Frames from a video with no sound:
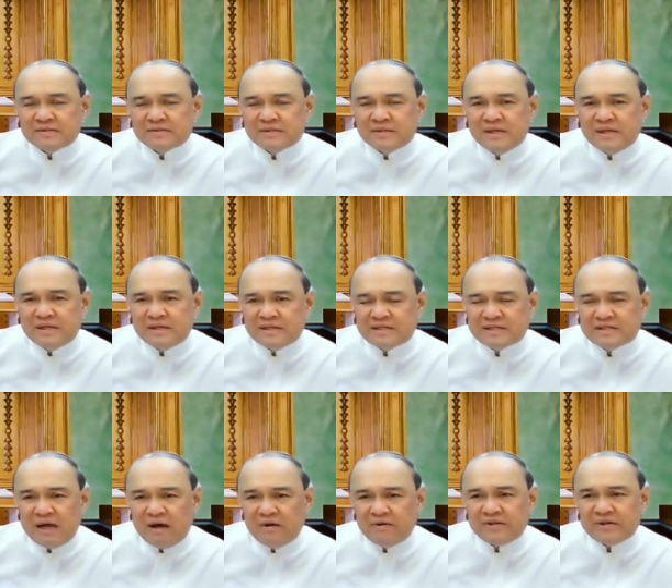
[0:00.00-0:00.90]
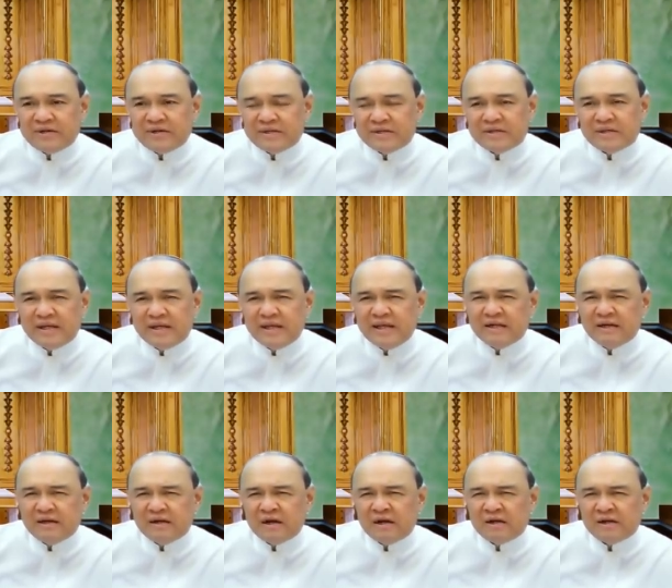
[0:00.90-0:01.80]
in the southern
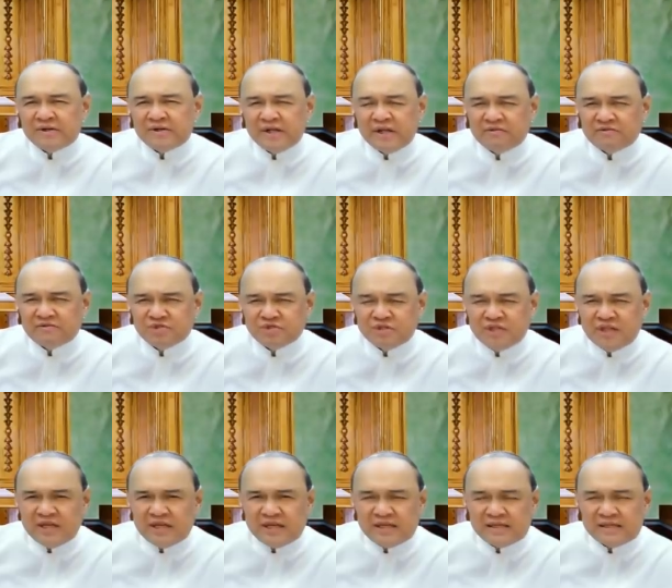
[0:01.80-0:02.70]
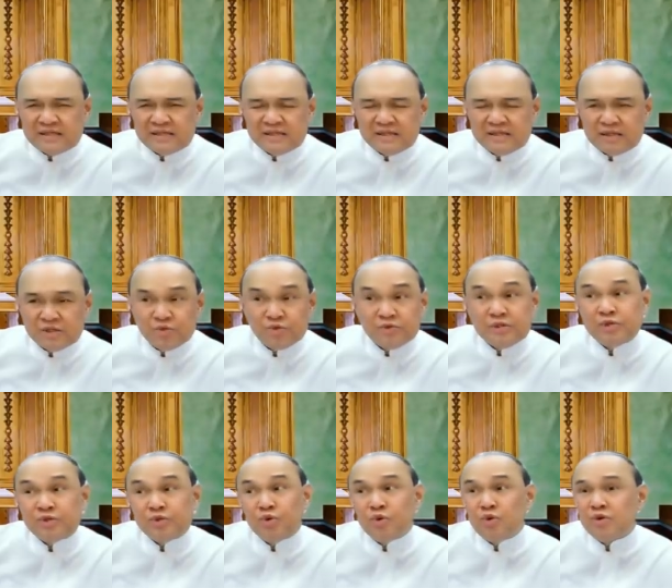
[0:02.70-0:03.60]
hill country of Judea to
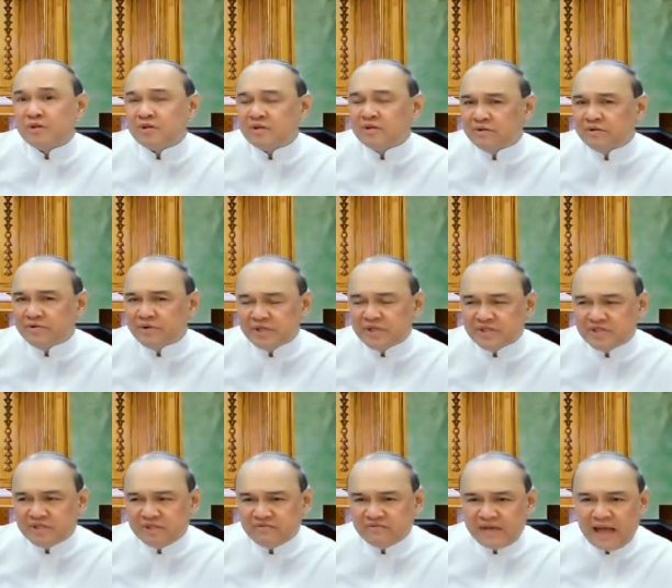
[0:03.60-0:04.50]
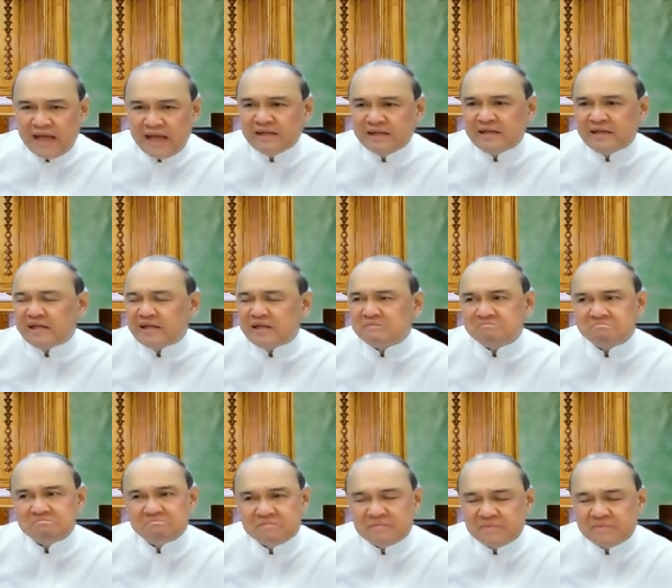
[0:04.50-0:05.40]
the northern region of Galilee
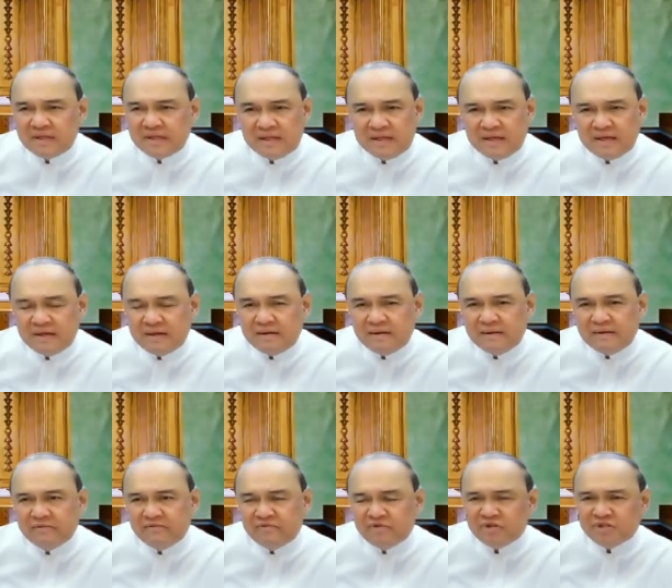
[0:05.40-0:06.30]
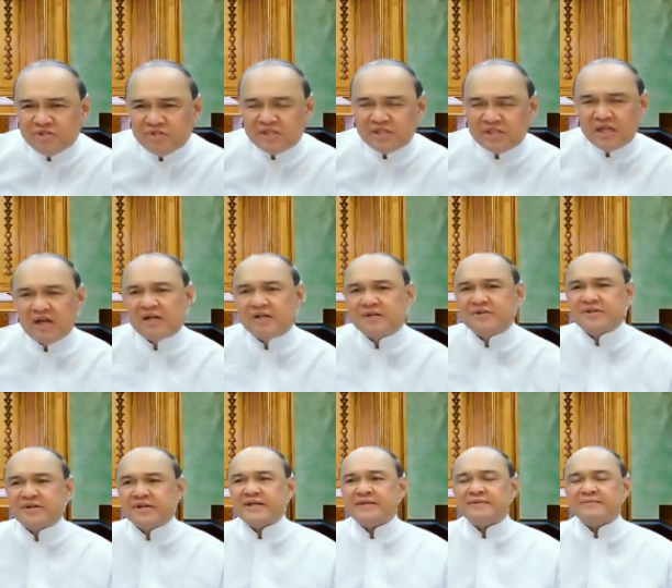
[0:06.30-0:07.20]
virgin
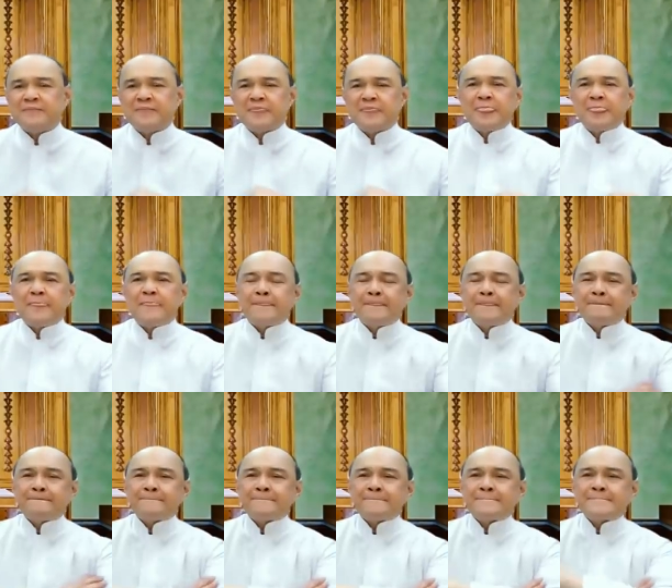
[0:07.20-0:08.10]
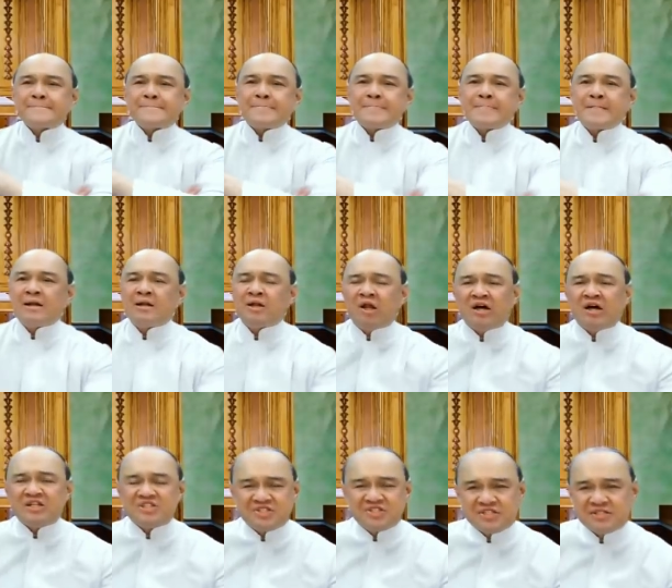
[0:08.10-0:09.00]
country,
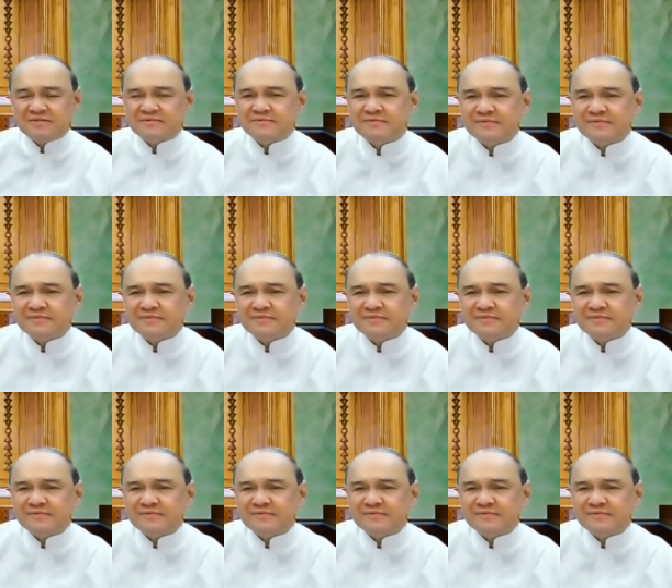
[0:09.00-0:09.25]
lush,